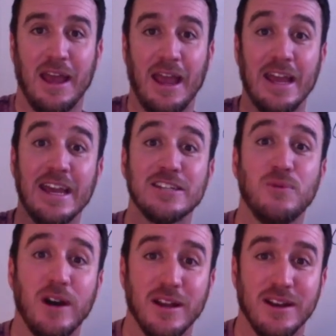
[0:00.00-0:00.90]
And guess
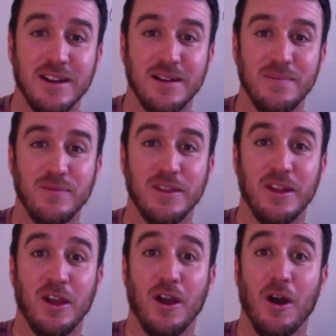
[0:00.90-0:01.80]
what?
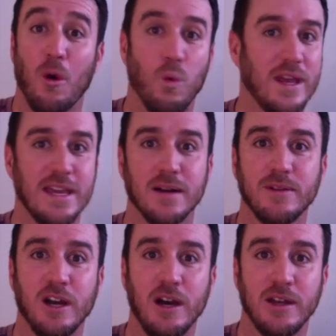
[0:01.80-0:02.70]
We get them
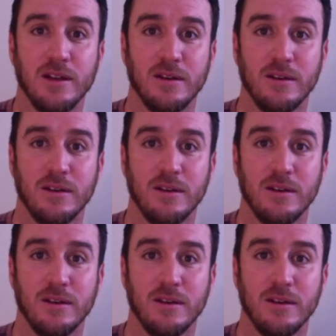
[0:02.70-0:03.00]
done.